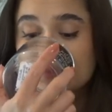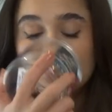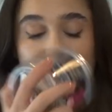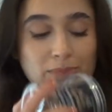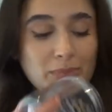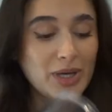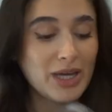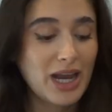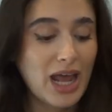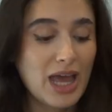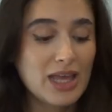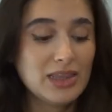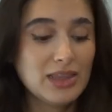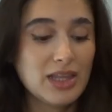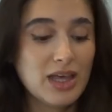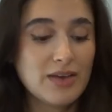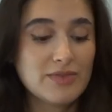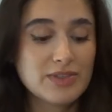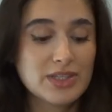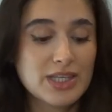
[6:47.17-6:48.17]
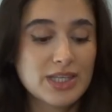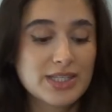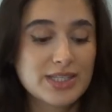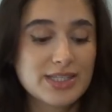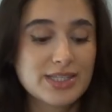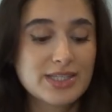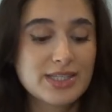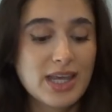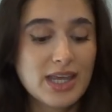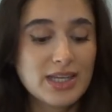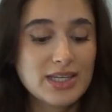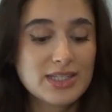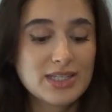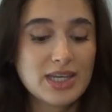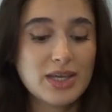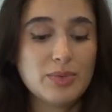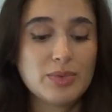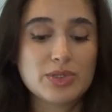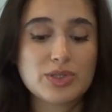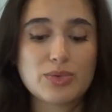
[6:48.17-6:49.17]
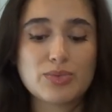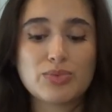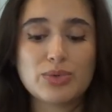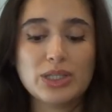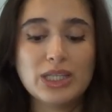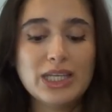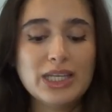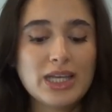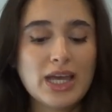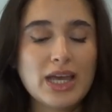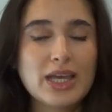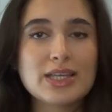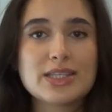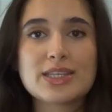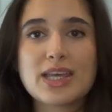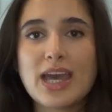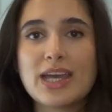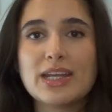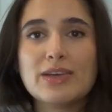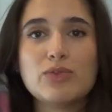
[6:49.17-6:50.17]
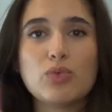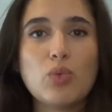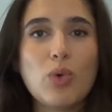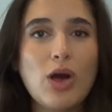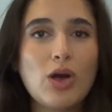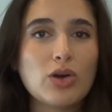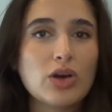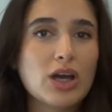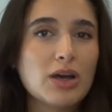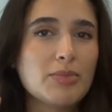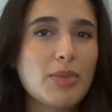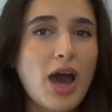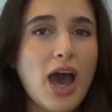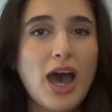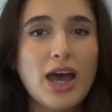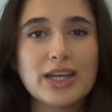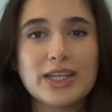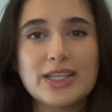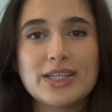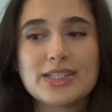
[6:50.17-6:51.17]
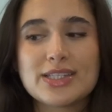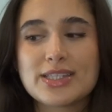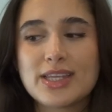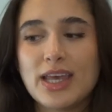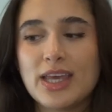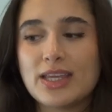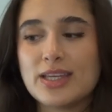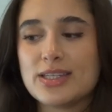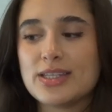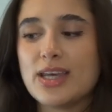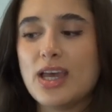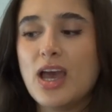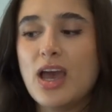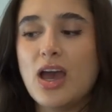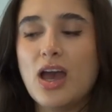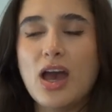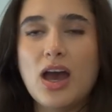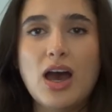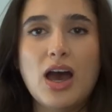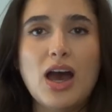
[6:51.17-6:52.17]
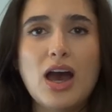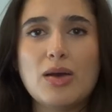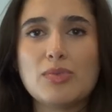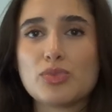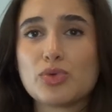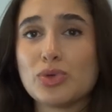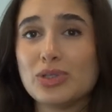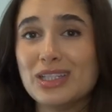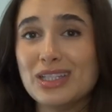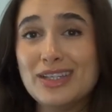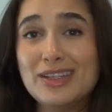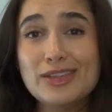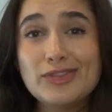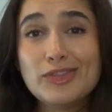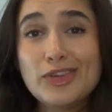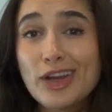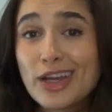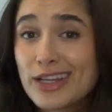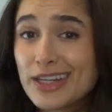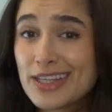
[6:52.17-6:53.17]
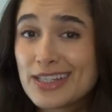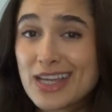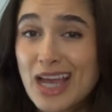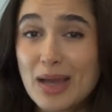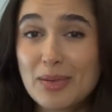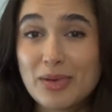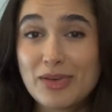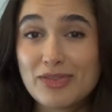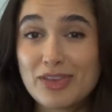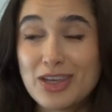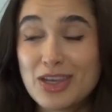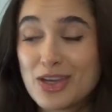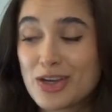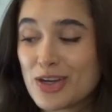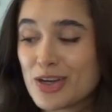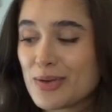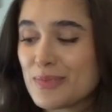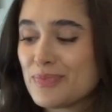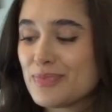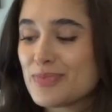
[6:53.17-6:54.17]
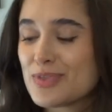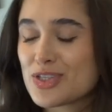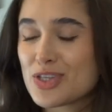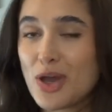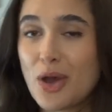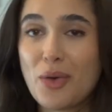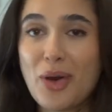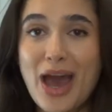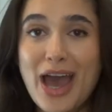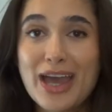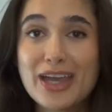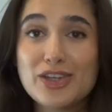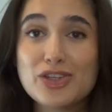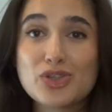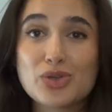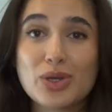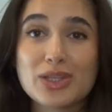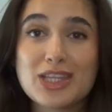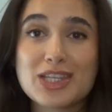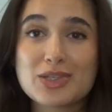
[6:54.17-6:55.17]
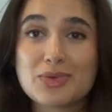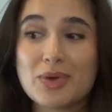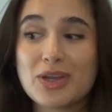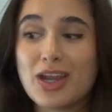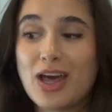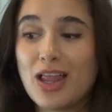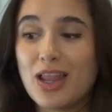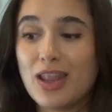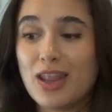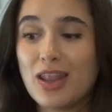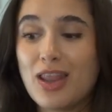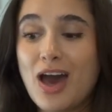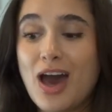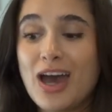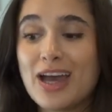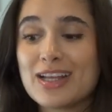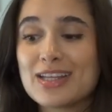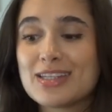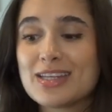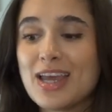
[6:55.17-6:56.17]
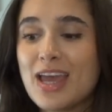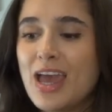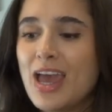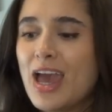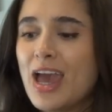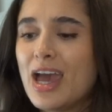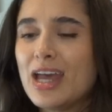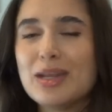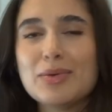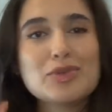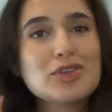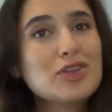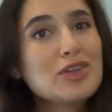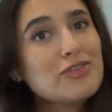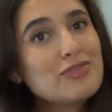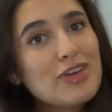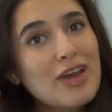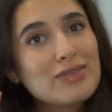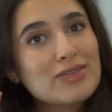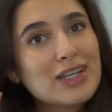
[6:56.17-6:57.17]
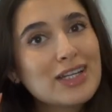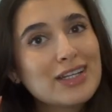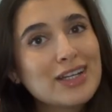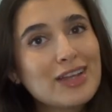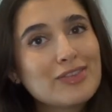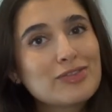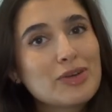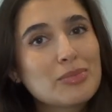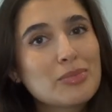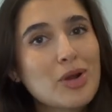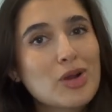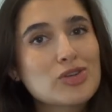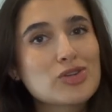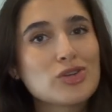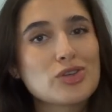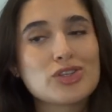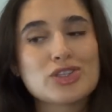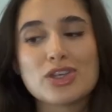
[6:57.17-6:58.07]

But I love this scent. It was a really nice kind of welcome honey scent. Um, really good for any time of the year. So I enjoyed this one a lot, and it was only five ninety-nine from Marshalls.